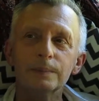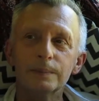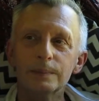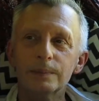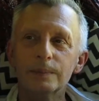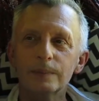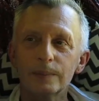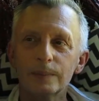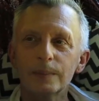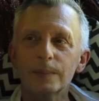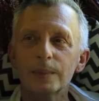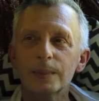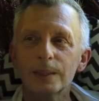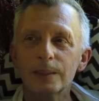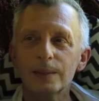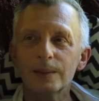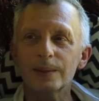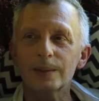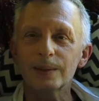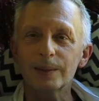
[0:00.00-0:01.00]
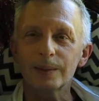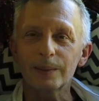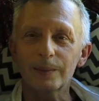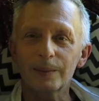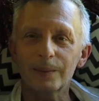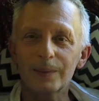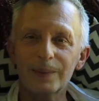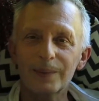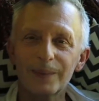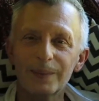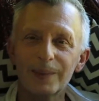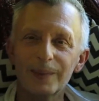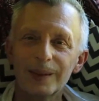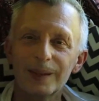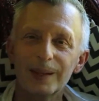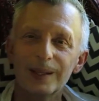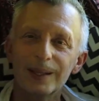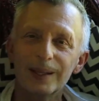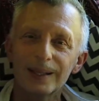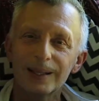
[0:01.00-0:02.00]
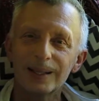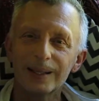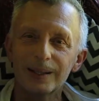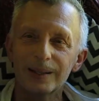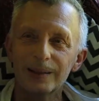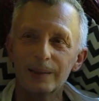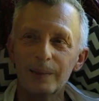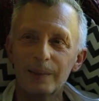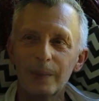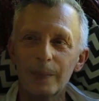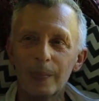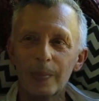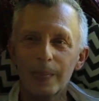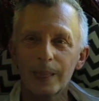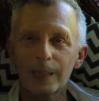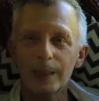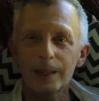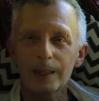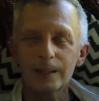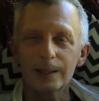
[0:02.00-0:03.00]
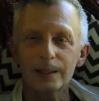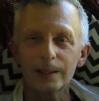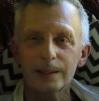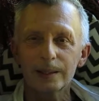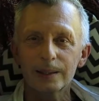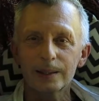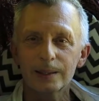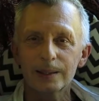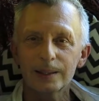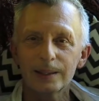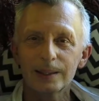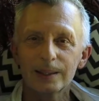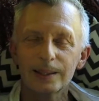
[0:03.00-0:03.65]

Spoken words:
No one is speaking in this clip.